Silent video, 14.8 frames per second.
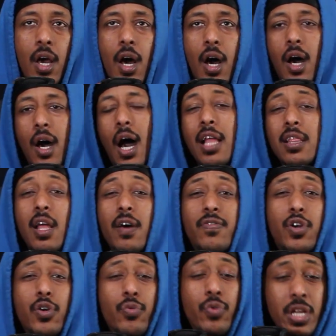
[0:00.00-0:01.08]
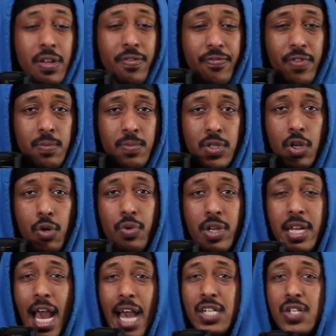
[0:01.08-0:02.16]
I love Korean films,
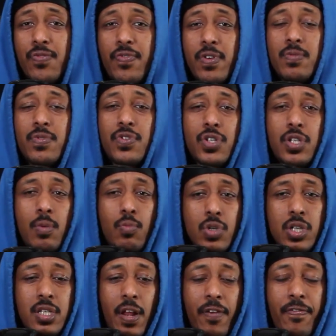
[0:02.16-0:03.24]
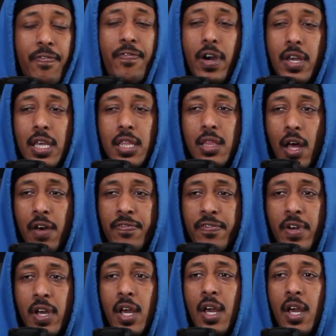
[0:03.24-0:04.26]
Korean action films for some reason I fucking love.